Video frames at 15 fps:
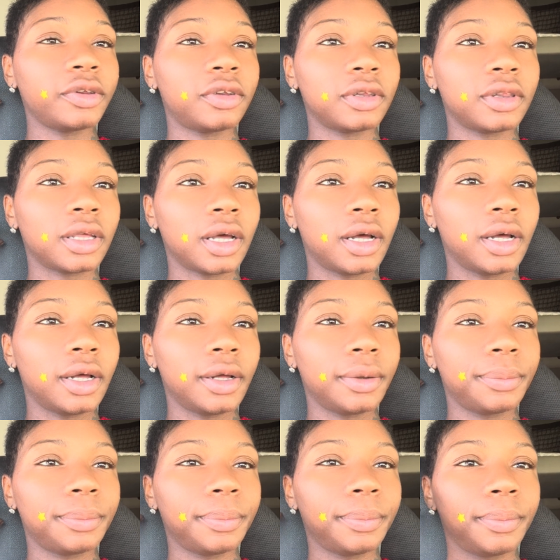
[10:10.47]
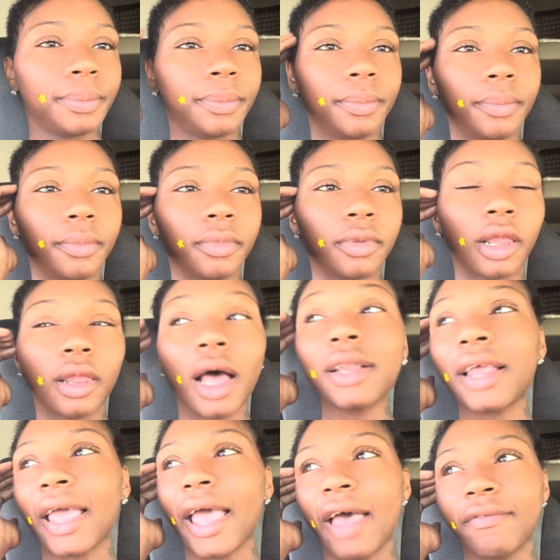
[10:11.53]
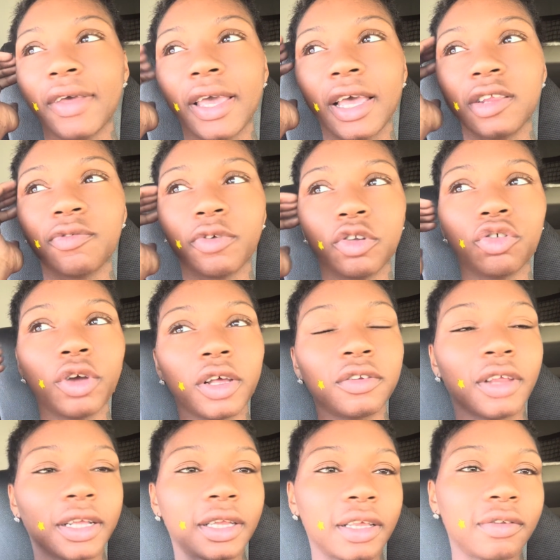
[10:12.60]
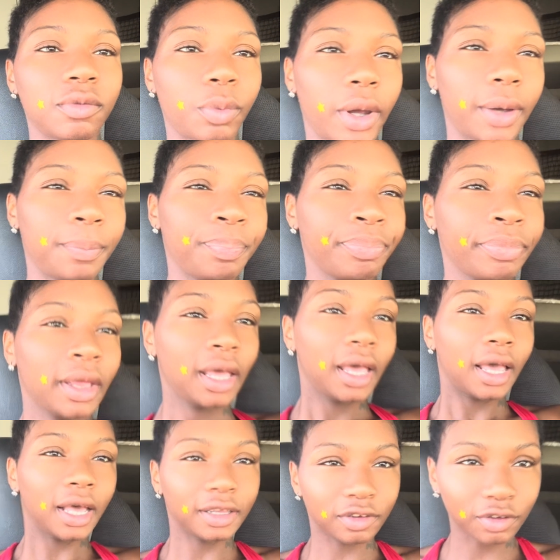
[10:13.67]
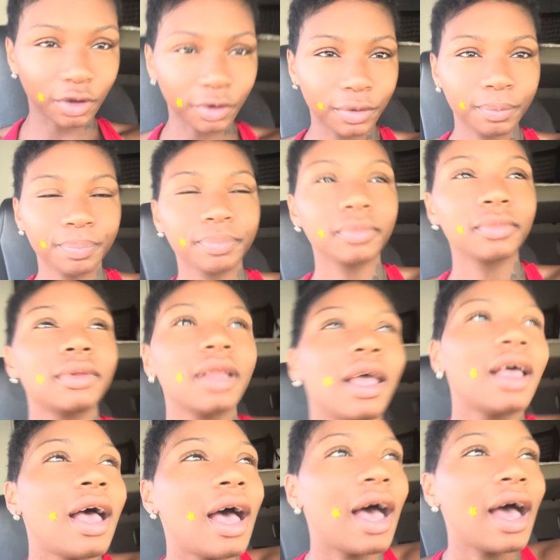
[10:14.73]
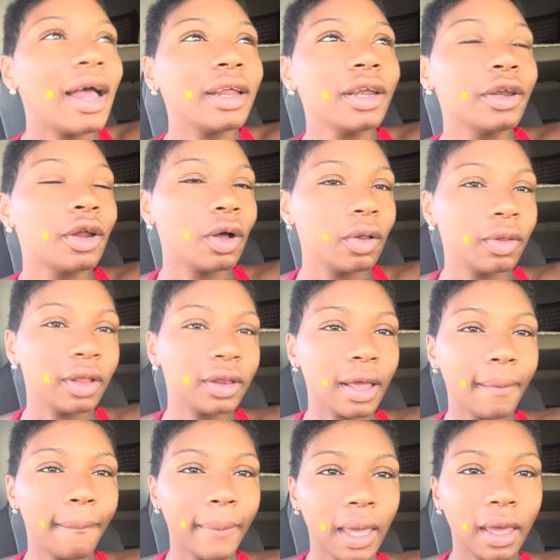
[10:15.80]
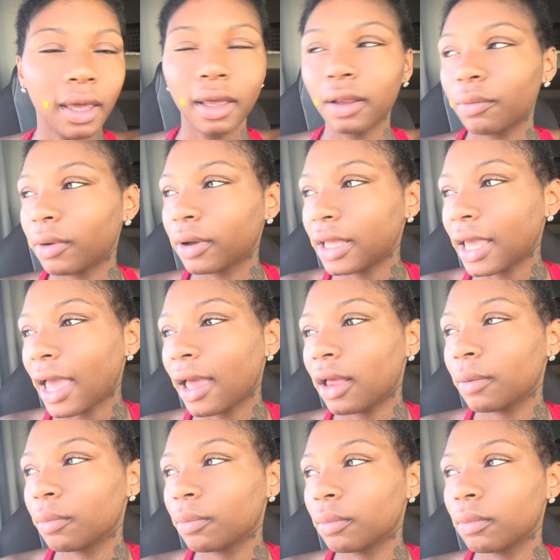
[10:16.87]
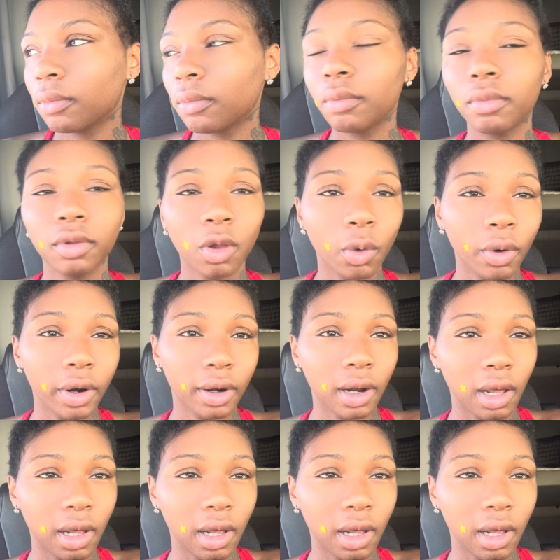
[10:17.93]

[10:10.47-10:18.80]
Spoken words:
the lot they have, I guess, for trucks like this, right? And so I didn't know that man, well, he had lowered